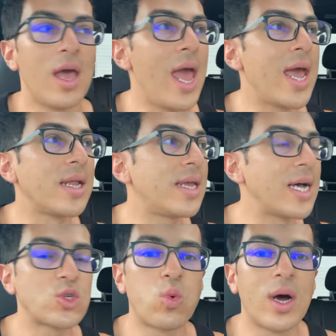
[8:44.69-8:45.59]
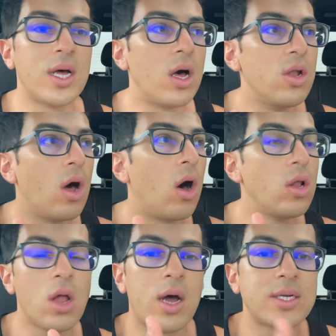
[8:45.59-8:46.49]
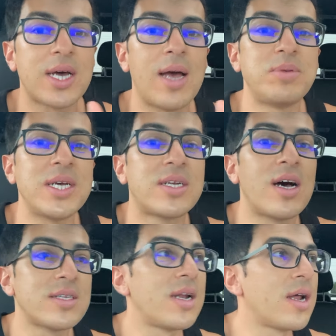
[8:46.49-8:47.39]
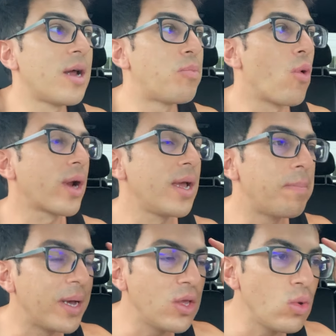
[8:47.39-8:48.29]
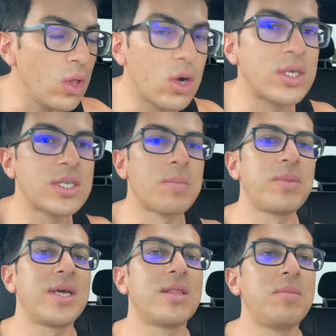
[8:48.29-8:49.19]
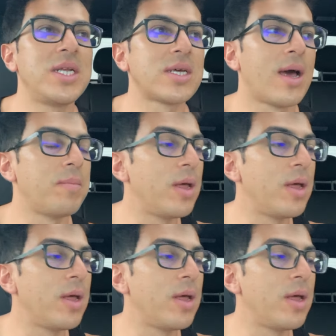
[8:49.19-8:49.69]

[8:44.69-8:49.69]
And guess what? A lot of times it doesn't end up working, but you learn something in the meantime.